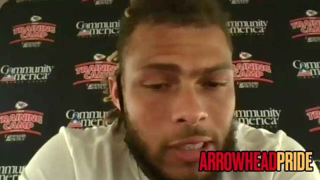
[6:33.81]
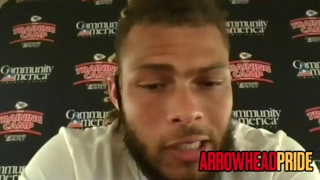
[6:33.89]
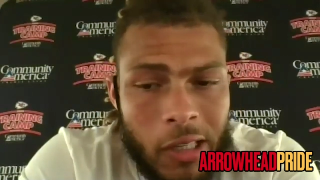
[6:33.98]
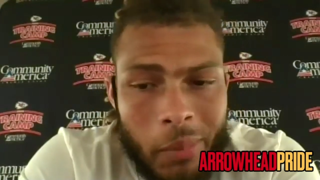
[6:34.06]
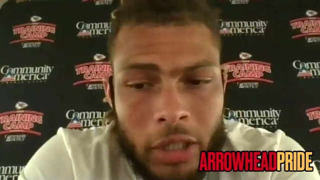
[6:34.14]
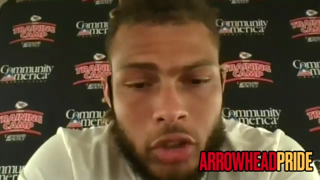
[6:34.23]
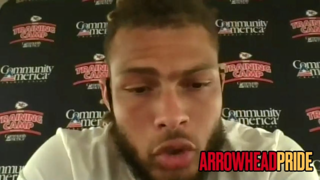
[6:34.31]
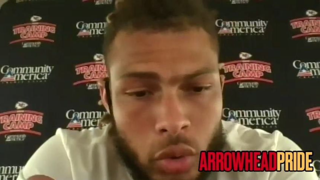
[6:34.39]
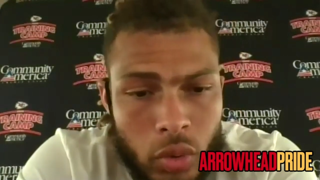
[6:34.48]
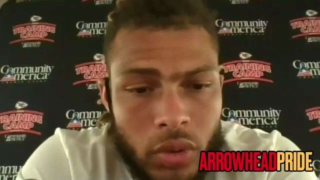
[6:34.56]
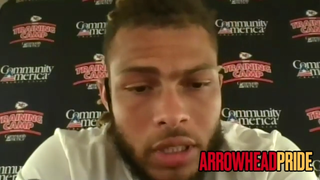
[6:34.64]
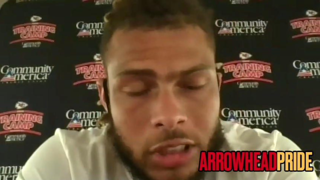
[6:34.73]
Um, I
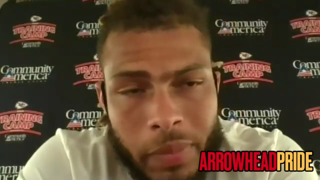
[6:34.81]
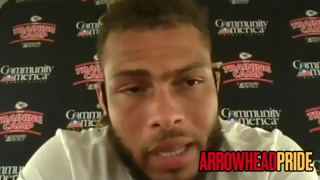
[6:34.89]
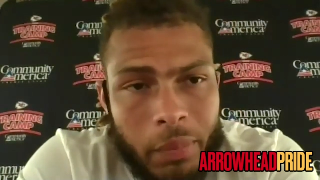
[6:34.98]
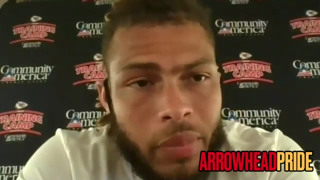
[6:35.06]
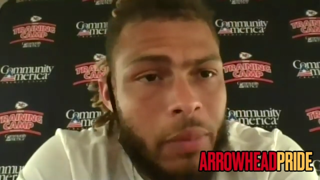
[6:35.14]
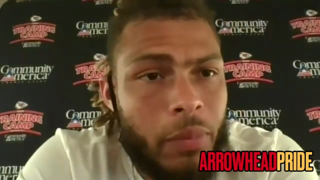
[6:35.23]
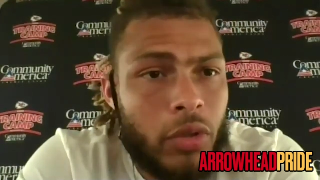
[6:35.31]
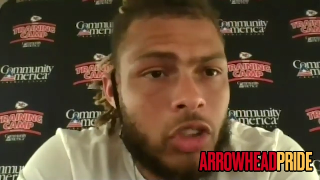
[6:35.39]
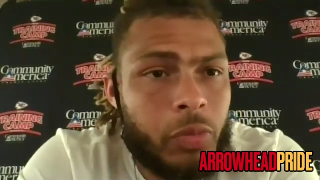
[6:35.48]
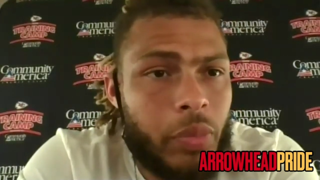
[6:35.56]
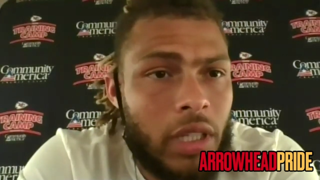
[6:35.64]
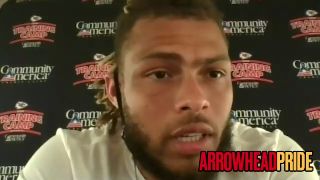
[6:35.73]
do expect people to
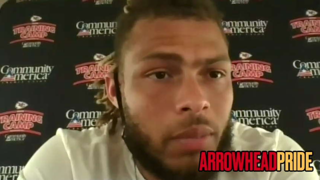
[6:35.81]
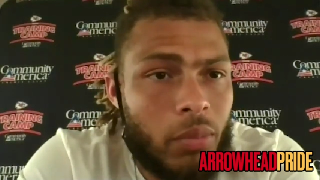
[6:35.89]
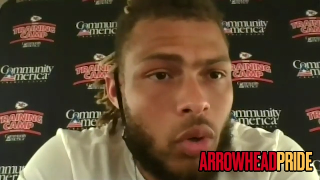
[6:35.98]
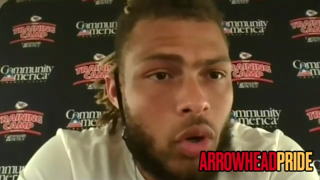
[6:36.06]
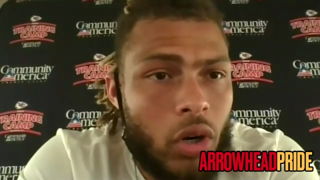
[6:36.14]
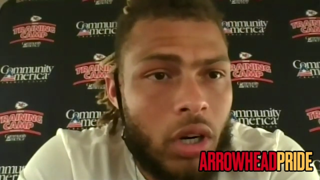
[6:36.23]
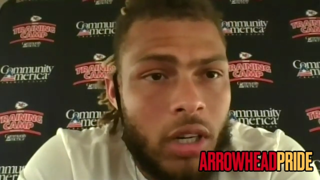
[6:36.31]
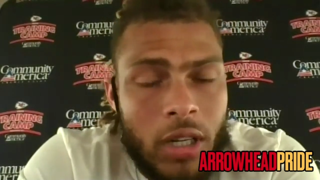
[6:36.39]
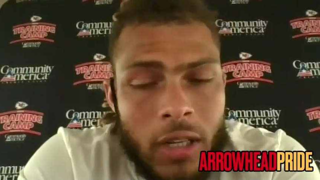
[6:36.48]
speak up more,